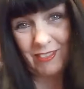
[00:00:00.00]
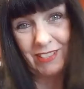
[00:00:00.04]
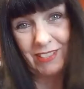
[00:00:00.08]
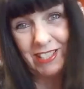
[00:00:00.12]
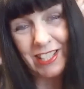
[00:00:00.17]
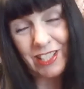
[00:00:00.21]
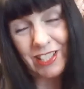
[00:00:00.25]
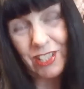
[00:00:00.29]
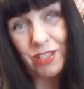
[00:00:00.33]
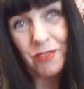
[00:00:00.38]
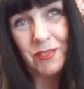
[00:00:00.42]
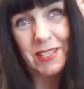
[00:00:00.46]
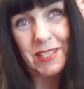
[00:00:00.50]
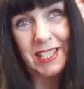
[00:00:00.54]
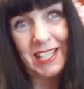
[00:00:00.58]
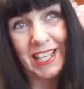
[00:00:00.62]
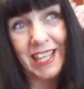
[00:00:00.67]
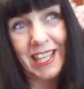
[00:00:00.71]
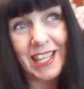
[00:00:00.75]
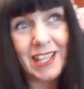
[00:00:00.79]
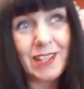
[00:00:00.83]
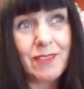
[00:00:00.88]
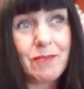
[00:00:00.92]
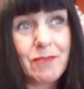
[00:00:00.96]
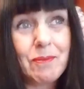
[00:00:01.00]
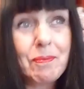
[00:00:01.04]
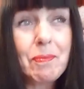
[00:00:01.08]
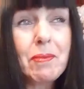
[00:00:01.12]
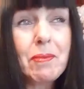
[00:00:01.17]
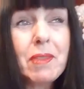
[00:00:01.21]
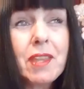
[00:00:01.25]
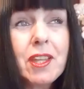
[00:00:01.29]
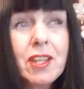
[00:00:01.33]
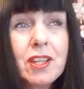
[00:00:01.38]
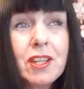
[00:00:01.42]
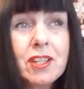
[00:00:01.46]
since she was a kitten,
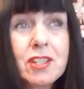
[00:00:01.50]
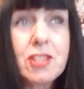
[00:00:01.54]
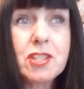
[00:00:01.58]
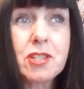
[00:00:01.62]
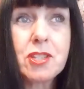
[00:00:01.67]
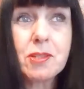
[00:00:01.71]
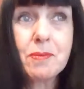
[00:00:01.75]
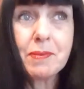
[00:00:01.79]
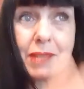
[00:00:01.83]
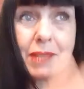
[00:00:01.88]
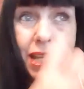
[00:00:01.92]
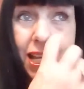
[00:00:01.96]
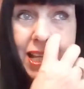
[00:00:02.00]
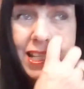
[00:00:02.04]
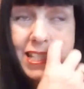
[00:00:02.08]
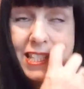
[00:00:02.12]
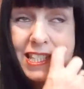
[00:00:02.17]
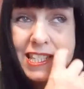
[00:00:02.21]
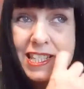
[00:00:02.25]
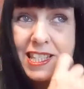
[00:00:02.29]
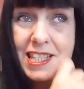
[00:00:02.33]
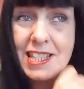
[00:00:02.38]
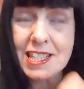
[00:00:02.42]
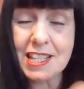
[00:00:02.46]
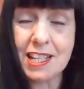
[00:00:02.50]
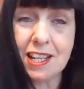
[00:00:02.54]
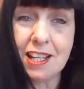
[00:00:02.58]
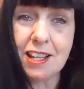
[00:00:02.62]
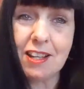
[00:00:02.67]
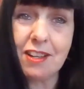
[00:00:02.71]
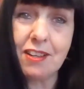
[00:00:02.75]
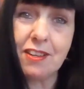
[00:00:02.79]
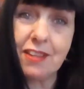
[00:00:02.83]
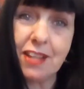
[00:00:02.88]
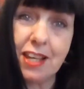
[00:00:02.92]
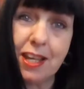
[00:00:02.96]
some cats
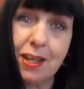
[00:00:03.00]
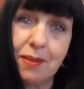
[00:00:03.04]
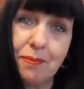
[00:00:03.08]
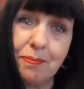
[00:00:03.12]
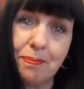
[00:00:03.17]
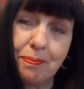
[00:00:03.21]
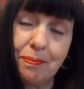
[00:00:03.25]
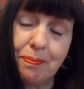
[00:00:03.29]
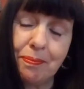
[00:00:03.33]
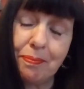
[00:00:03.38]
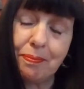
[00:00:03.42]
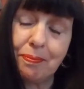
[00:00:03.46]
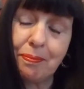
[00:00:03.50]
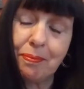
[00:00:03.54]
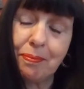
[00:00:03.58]
are